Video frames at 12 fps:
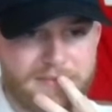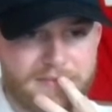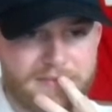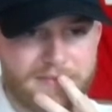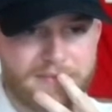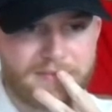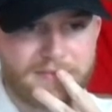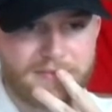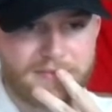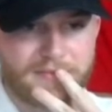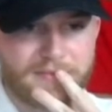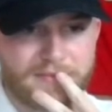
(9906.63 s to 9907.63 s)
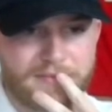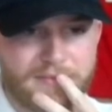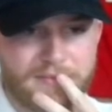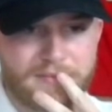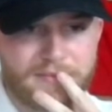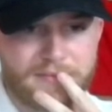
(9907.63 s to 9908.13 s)
Hey, can we
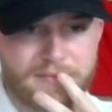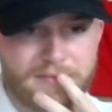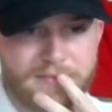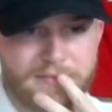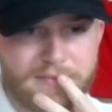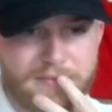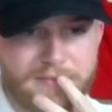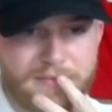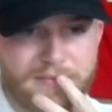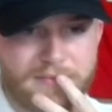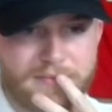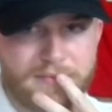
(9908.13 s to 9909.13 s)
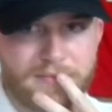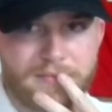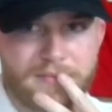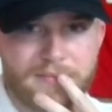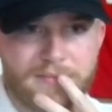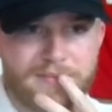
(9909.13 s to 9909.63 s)
run the bear clip?
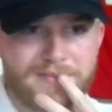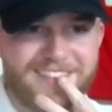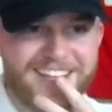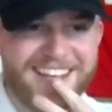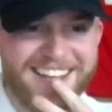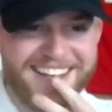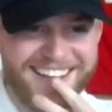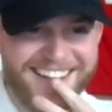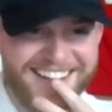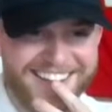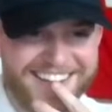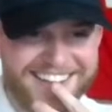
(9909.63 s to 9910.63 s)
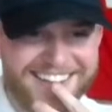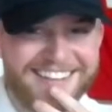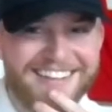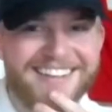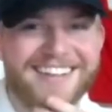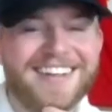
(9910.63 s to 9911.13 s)
Just kidding. The
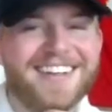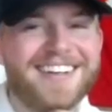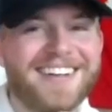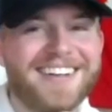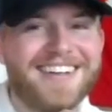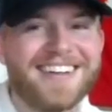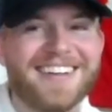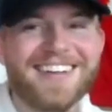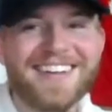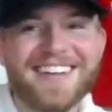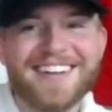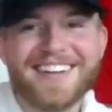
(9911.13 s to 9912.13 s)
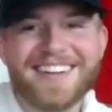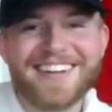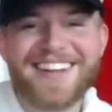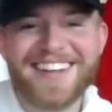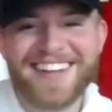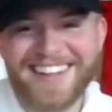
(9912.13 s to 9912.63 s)
only person that I would be
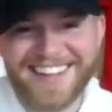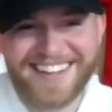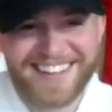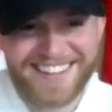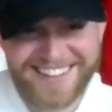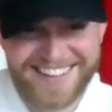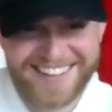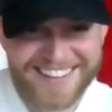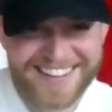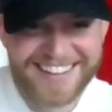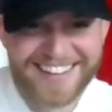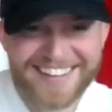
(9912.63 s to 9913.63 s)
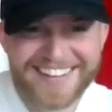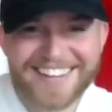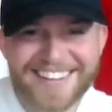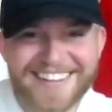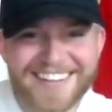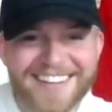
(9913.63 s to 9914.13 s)
yelling at that is
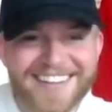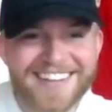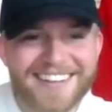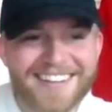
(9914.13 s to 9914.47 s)
myself.